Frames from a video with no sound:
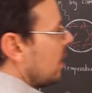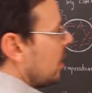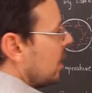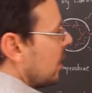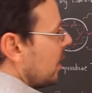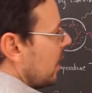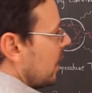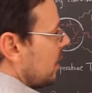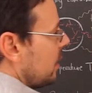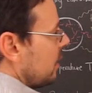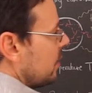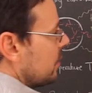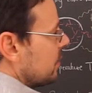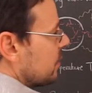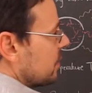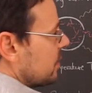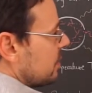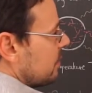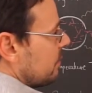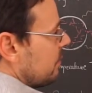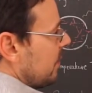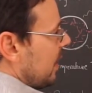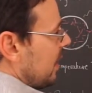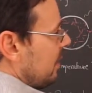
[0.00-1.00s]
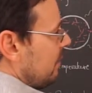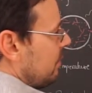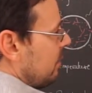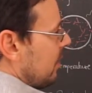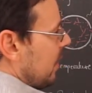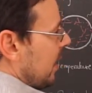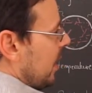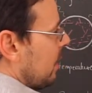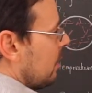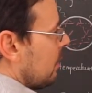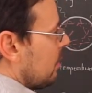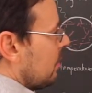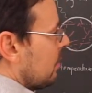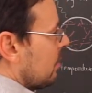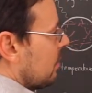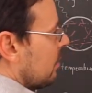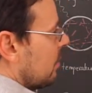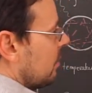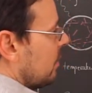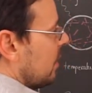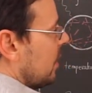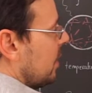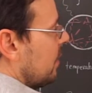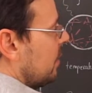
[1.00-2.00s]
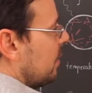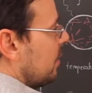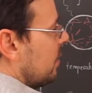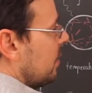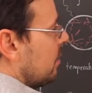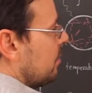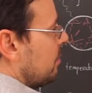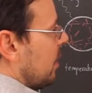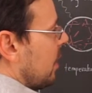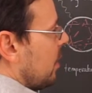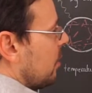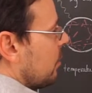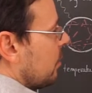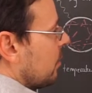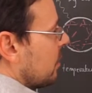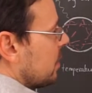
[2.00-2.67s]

and here's the wavelength, then the power